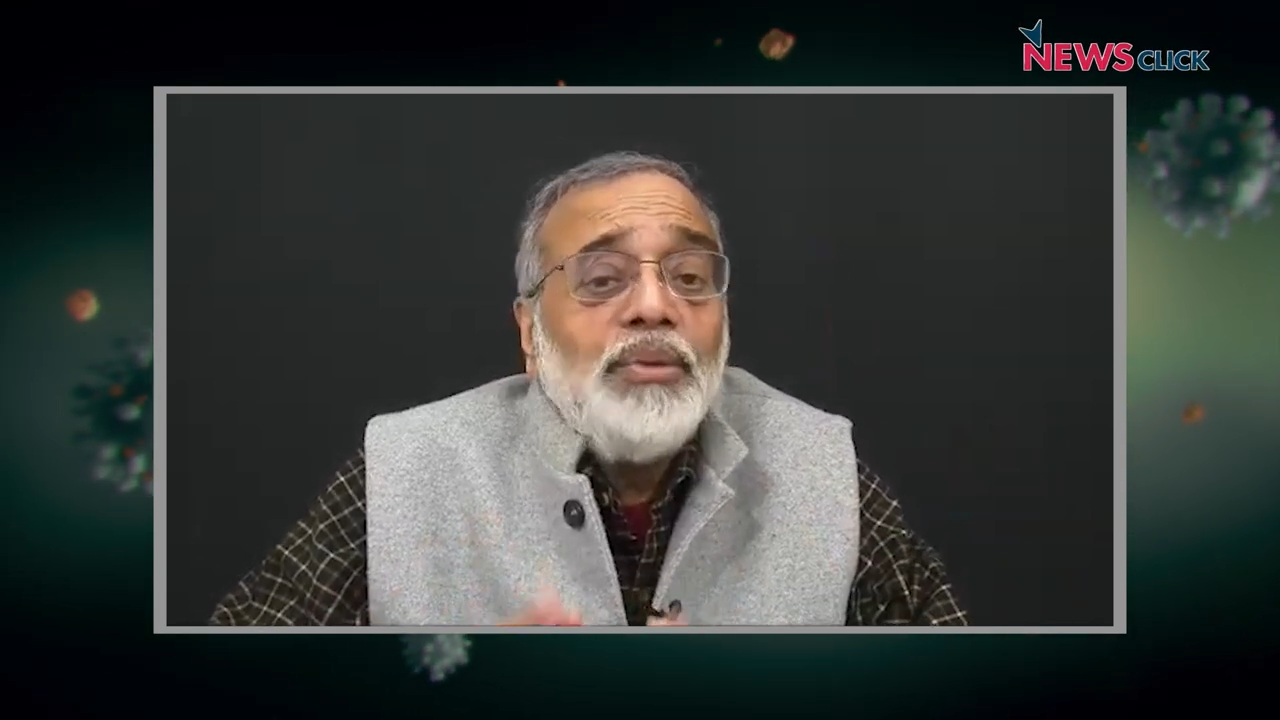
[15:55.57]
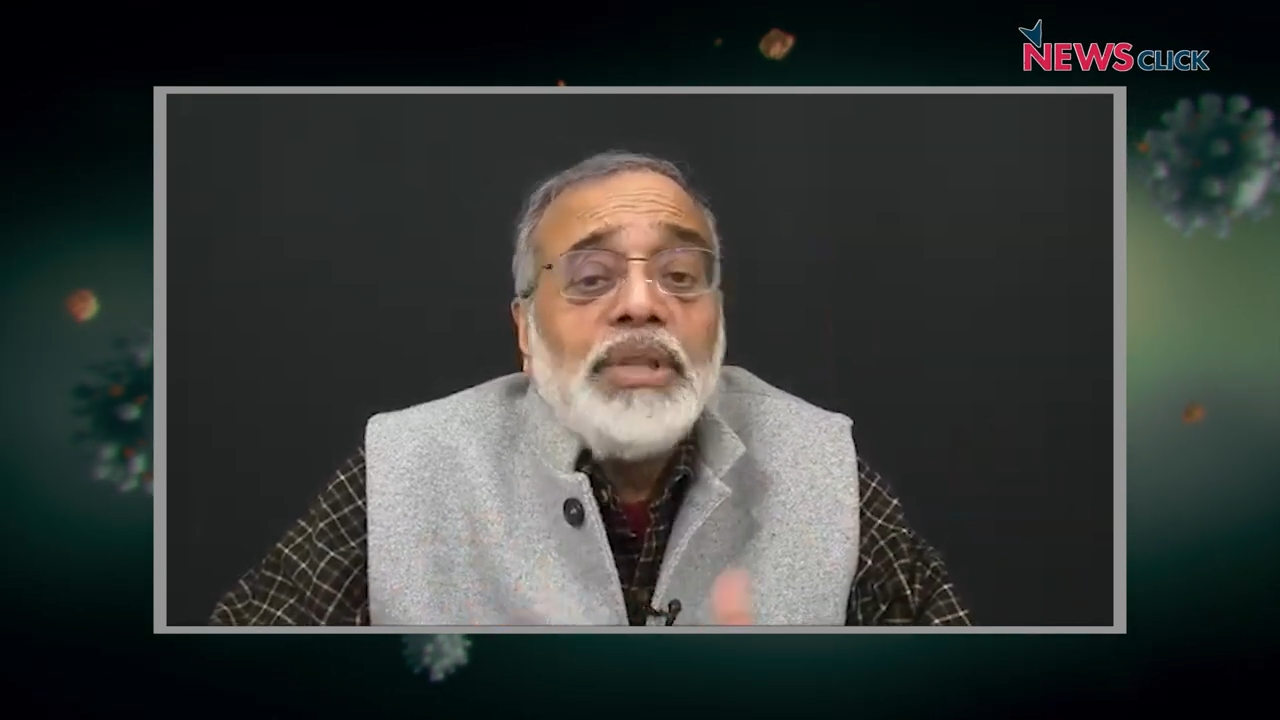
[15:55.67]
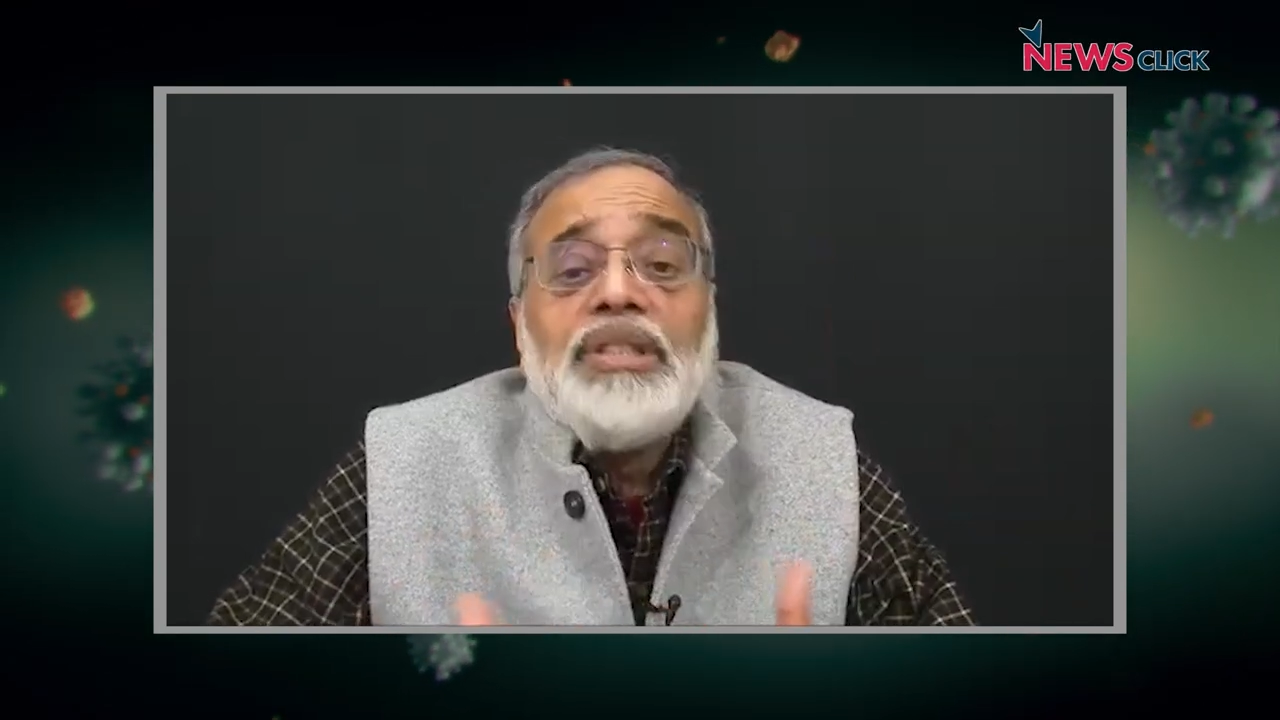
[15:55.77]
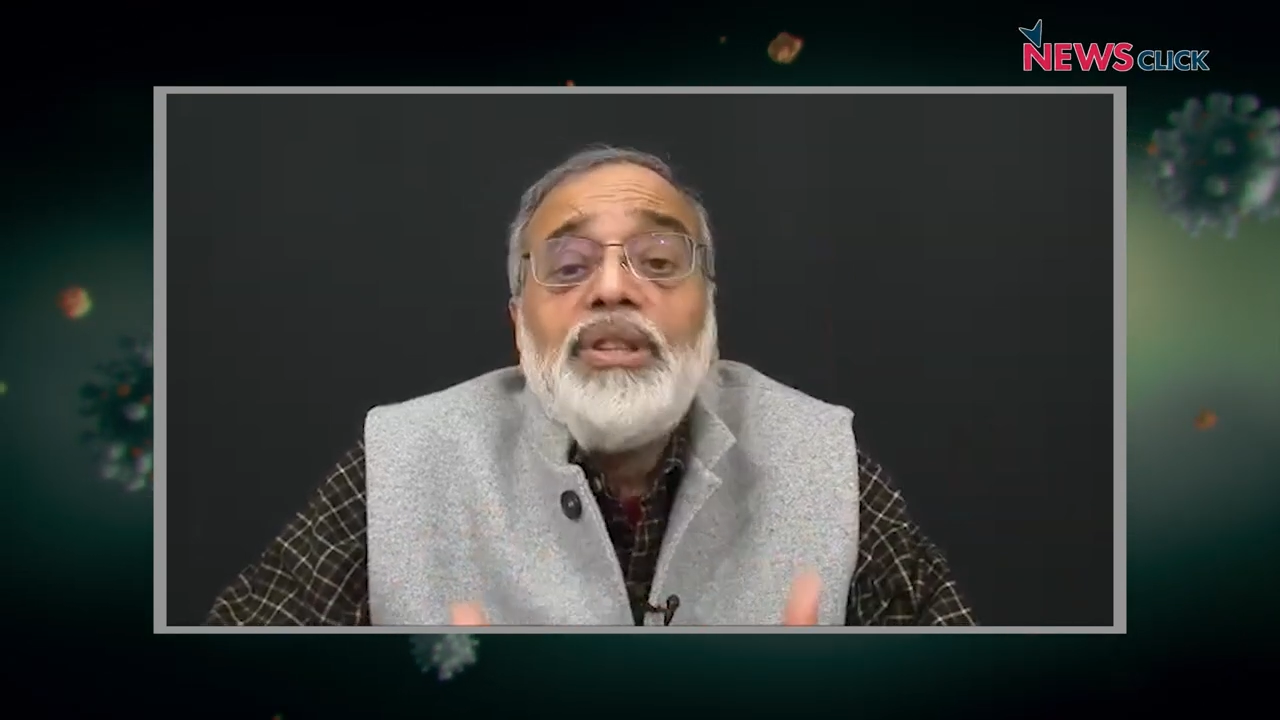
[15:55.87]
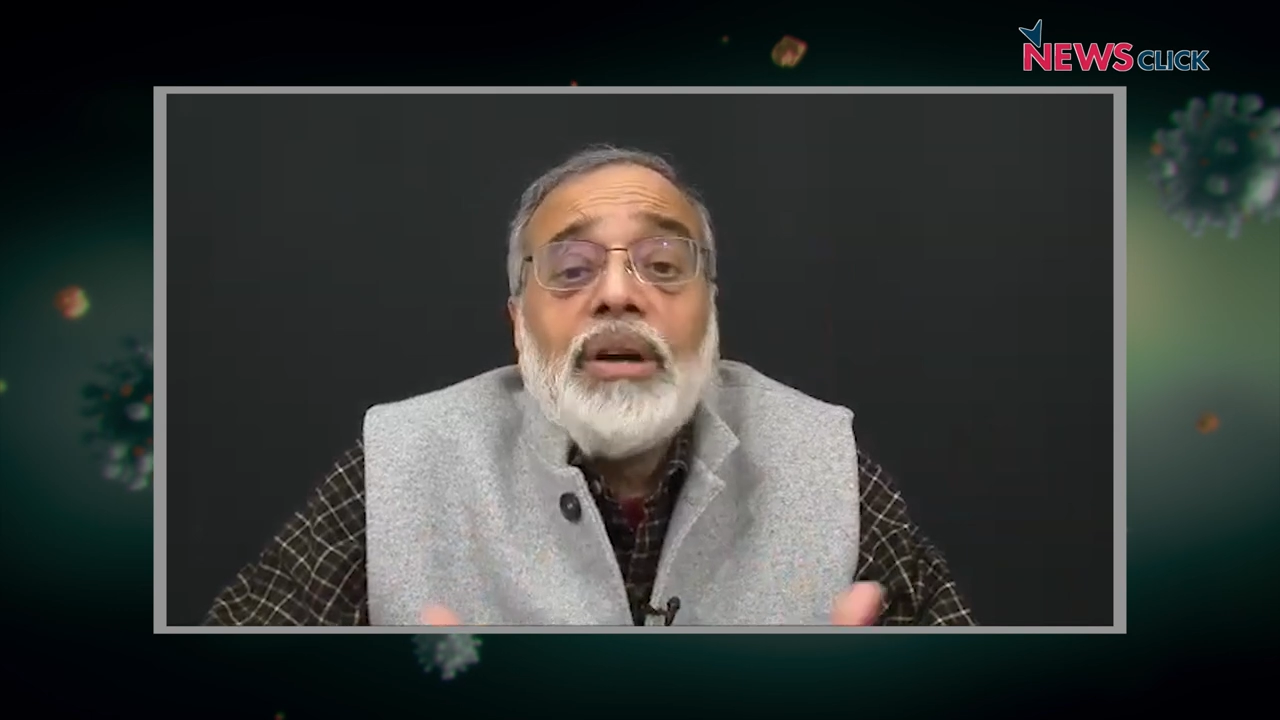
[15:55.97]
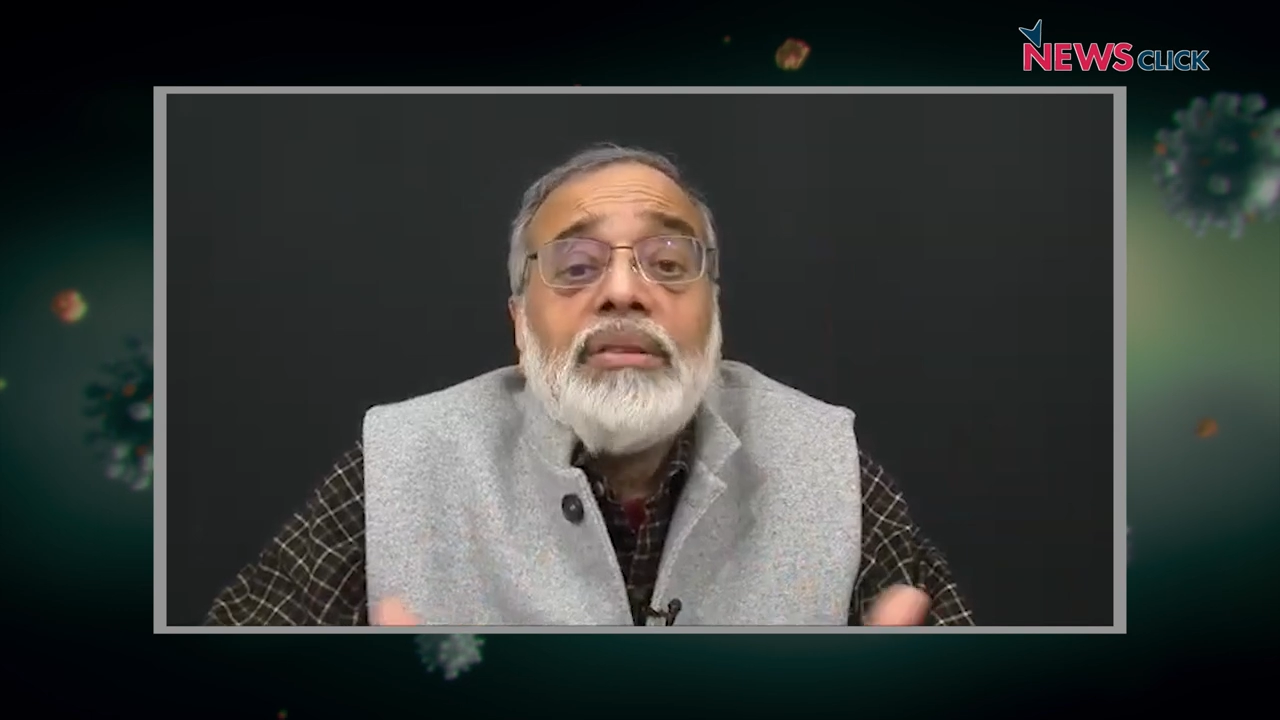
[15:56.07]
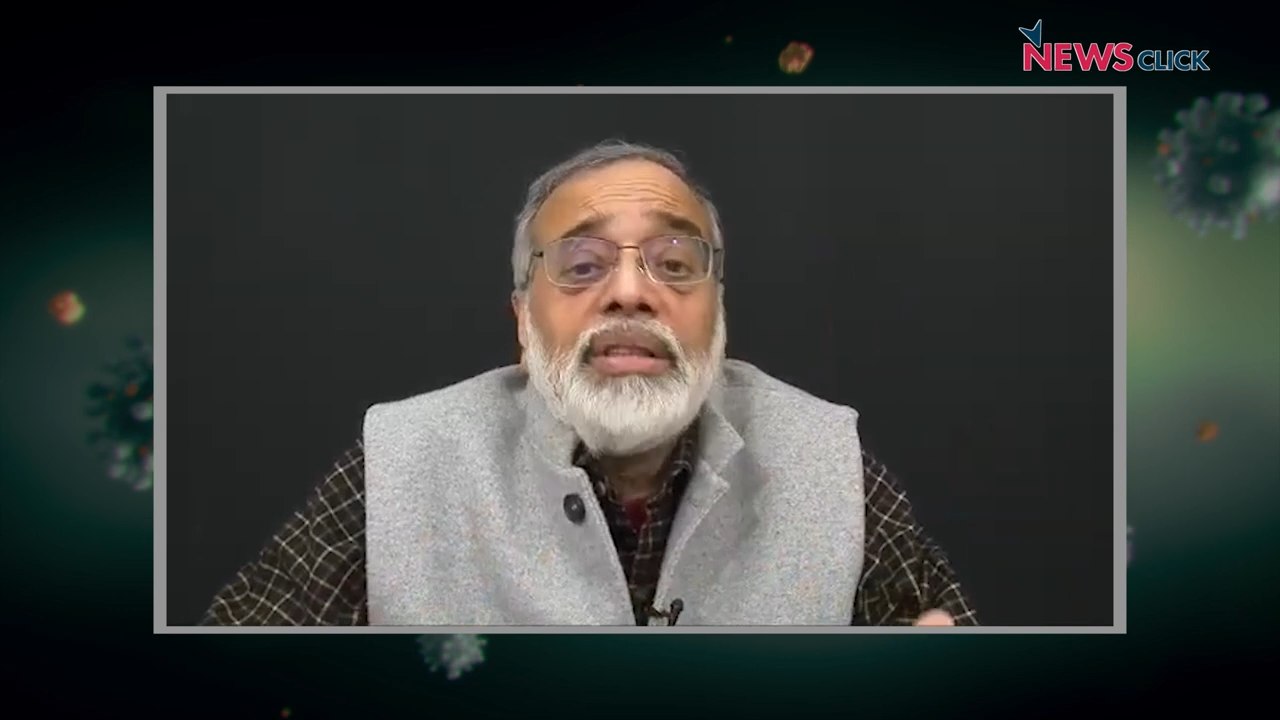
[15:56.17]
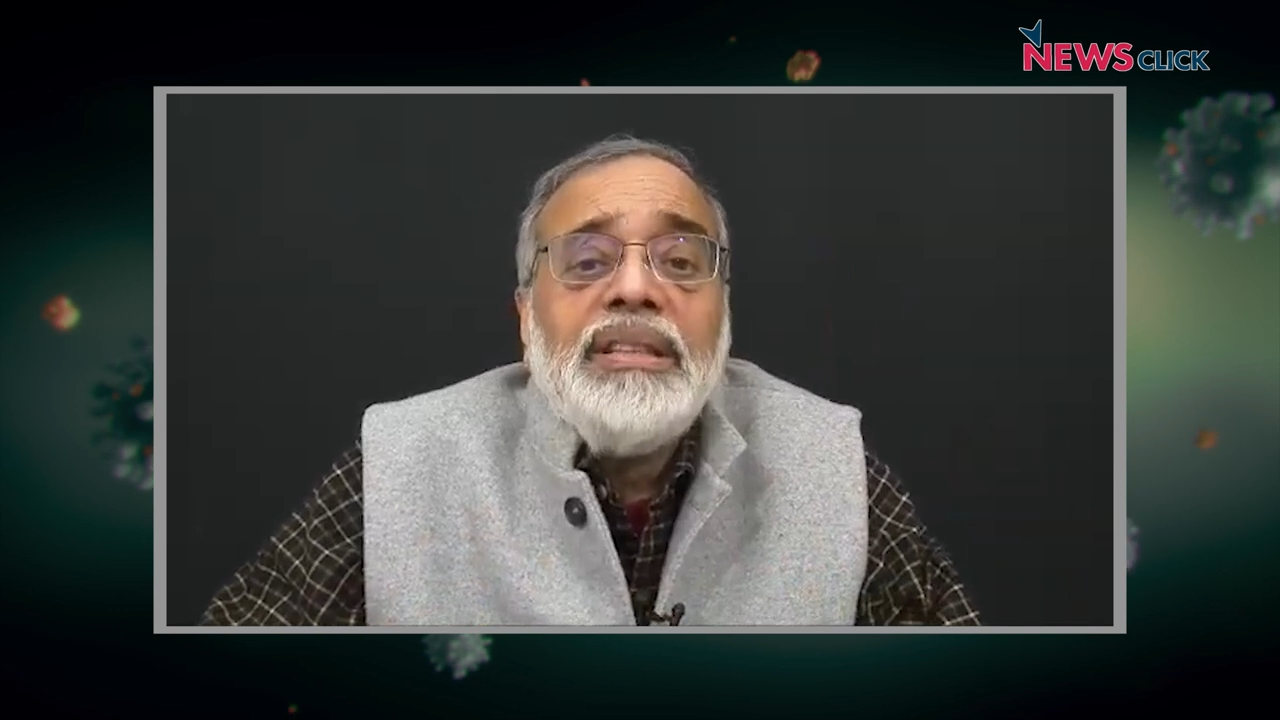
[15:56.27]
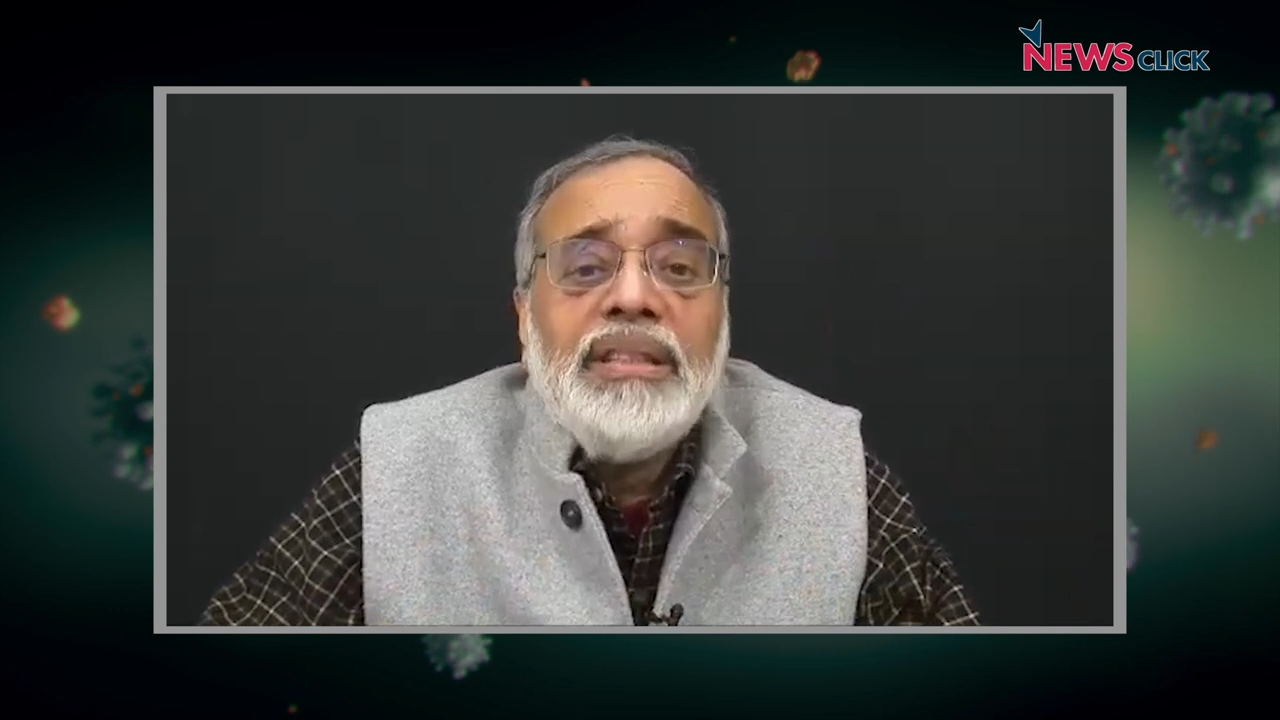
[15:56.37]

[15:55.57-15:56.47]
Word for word: which has not seen